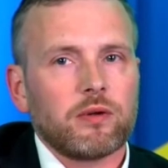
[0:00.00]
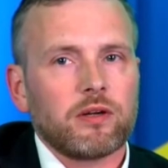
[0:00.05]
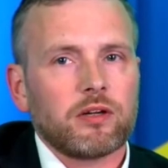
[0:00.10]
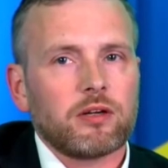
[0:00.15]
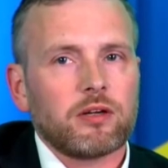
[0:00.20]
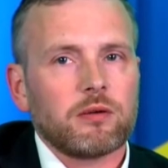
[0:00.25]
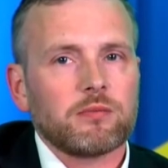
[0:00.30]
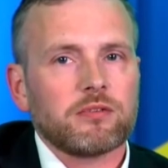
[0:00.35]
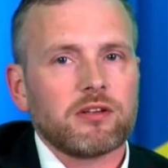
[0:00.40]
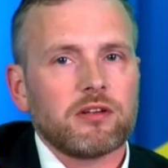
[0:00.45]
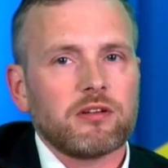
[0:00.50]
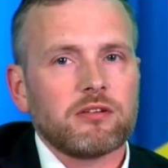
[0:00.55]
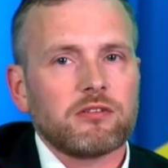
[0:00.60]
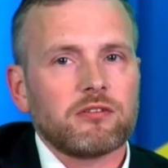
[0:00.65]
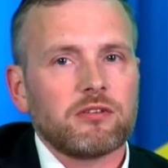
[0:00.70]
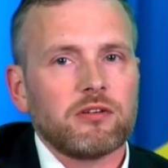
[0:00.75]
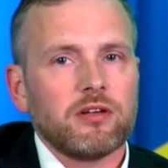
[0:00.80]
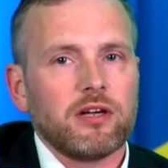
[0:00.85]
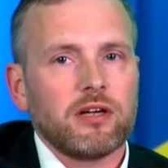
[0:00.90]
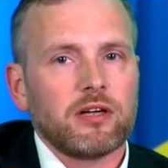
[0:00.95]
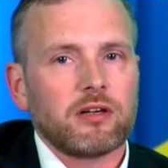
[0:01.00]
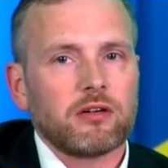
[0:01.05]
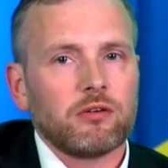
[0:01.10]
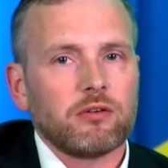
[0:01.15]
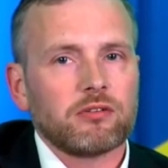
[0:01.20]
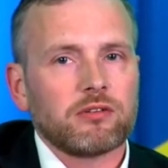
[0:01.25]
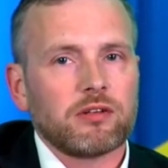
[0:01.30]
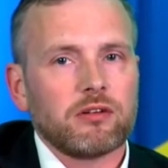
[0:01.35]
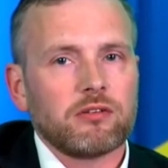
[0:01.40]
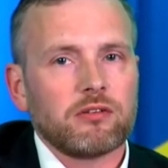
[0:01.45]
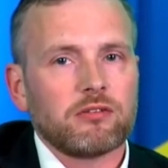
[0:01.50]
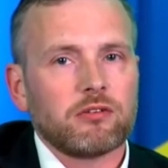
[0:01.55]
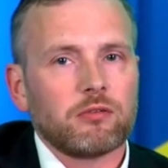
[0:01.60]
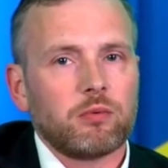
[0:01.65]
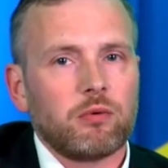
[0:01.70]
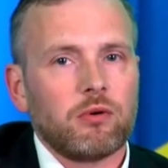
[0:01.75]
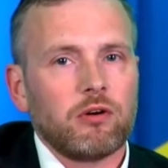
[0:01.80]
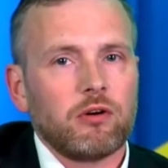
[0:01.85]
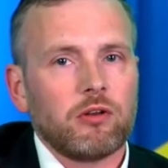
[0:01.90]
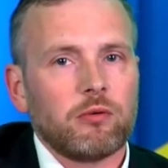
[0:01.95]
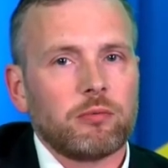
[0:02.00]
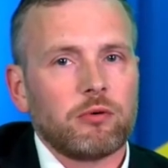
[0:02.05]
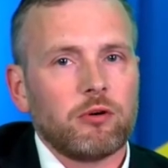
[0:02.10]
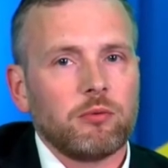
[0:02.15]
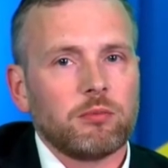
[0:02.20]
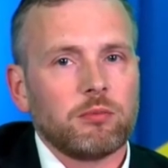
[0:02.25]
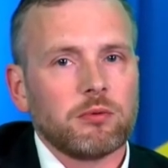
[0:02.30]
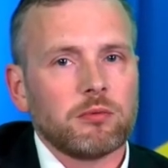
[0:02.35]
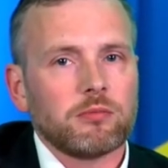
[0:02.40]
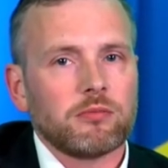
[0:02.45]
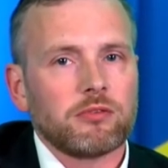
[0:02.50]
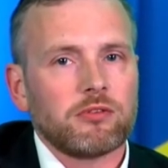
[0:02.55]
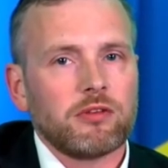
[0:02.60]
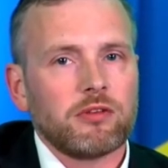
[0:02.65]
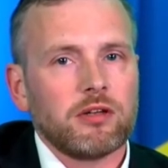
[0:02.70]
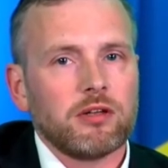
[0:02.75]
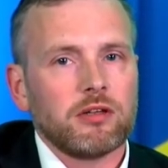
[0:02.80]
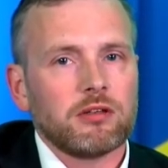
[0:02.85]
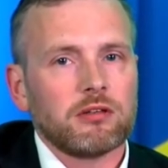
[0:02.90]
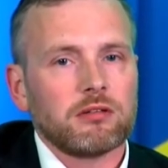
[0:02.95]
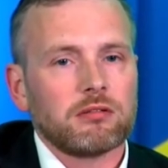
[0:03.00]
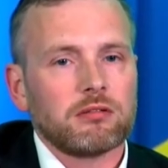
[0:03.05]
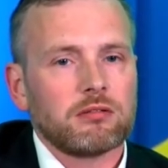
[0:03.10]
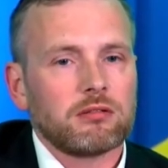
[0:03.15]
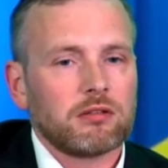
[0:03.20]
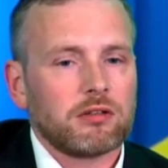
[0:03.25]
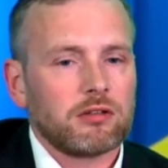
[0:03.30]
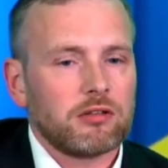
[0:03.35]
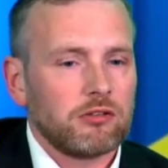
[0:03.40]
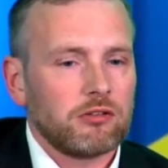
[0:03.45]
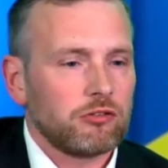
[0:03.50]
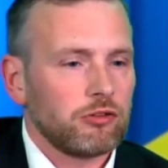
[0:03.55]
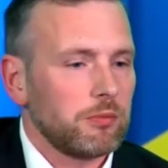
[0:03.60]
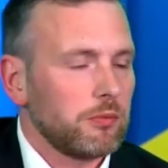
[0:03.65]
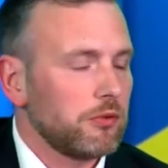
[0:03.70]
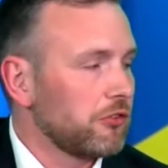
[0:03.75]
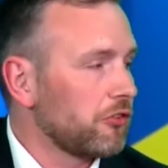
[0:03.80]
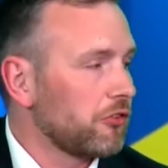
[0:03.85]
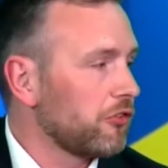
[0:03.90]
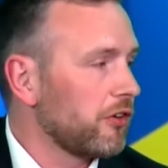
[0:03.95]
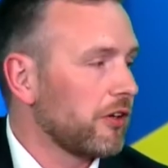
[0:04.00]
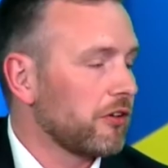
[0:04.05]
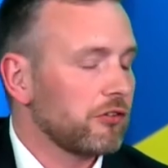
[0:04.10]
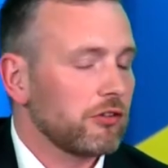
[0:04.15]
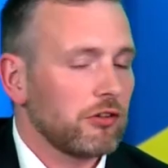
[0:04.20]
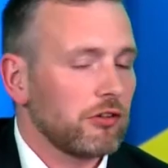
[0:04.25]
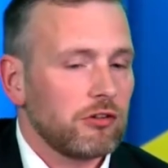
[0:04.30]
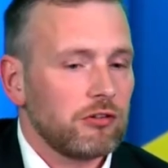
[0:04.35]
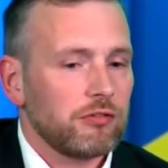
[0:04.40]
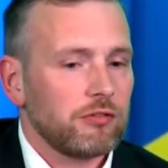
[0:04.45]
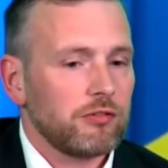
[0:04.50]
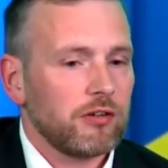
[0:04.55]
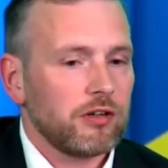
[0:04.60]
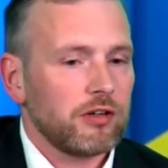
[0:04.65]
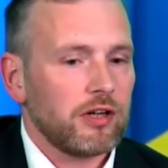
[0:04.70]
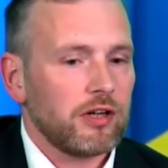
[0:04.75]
when it comes down to it, it goes down to what are the problems that consumers are trying to solve,